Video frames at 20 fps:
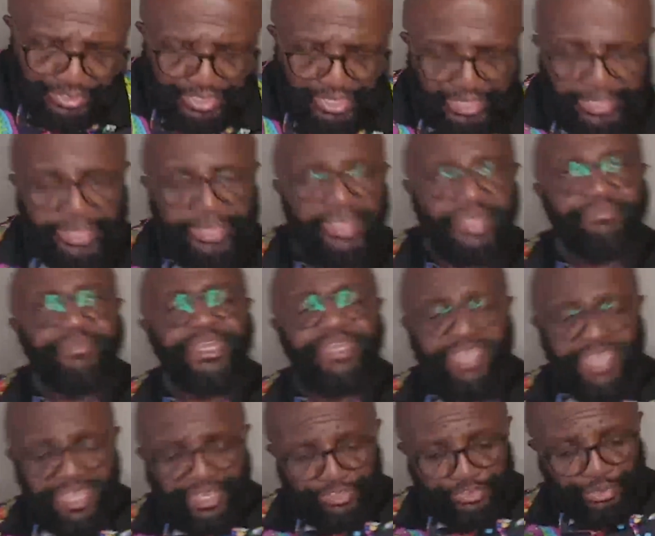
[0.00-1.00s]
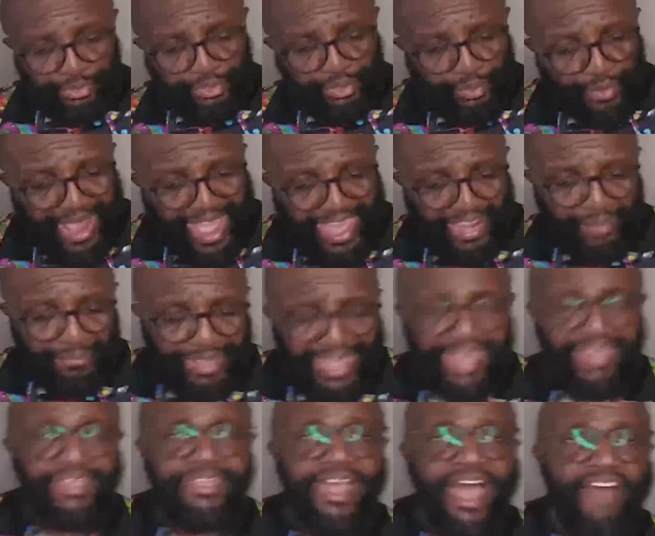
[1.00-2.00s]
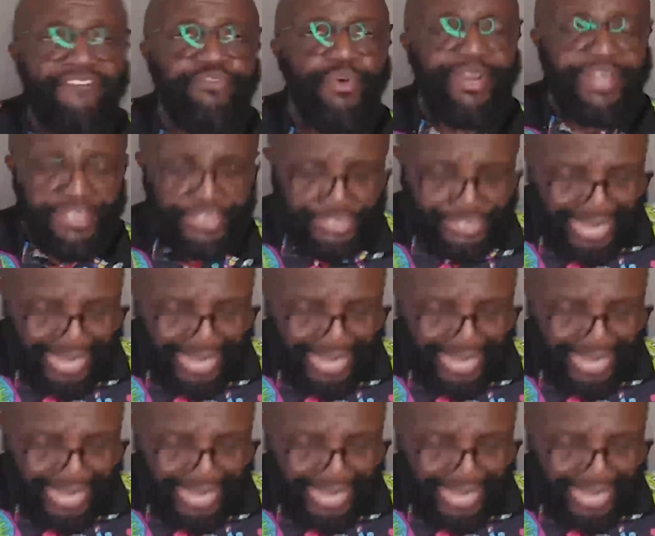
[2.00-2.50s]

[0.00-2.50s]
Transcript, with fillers: do you hear me? Deuteronomy, I love what it